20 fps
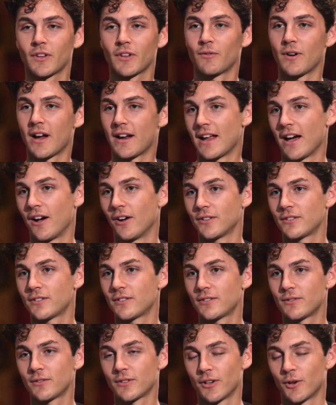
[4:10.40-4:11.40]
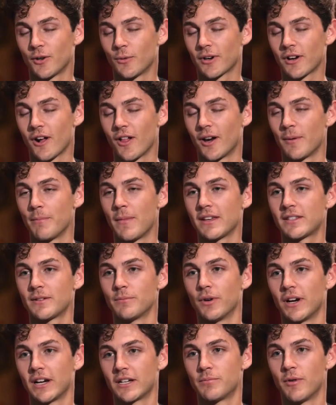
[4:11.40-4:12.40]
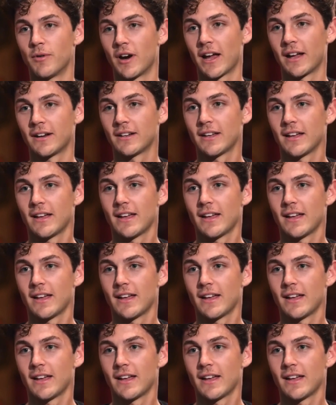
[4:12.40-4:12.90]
Right now it's, we're calling it Mason Briggs brand.